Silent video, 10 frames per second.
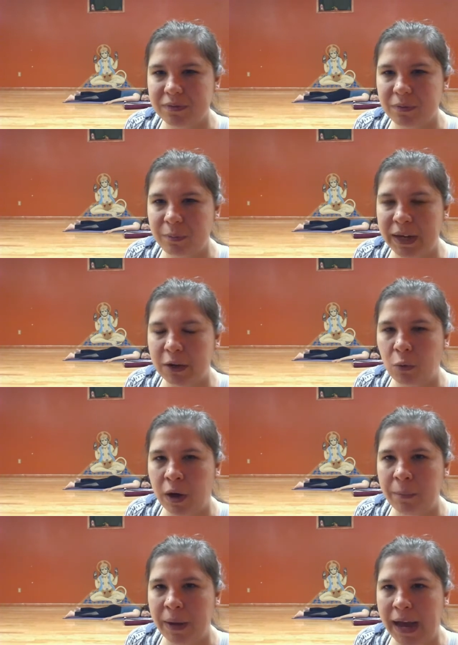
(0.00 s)
Pick
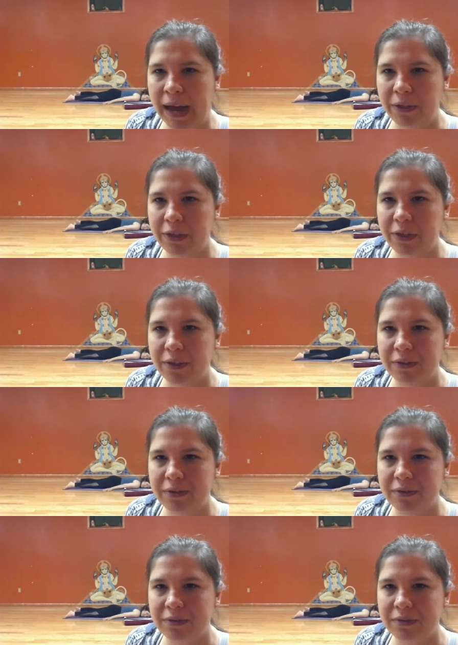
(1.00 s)
one path
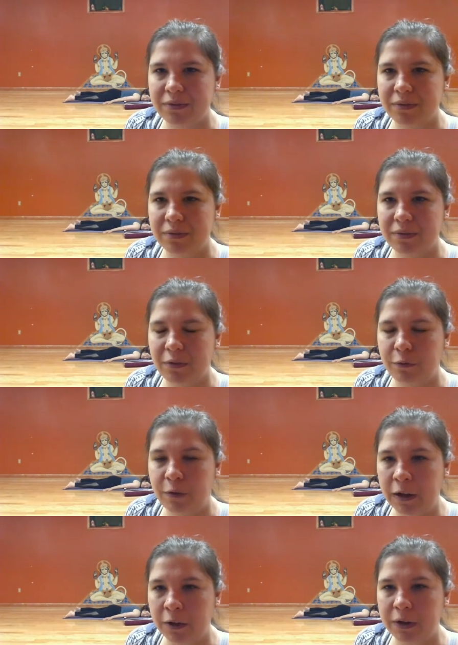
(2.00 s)
and
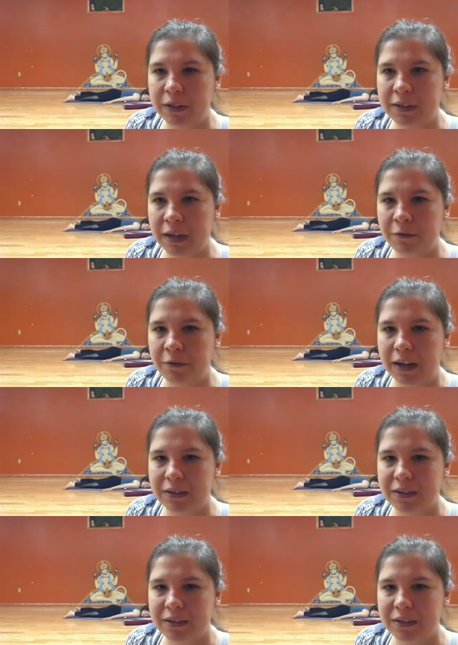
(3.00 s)
follow it steadfast.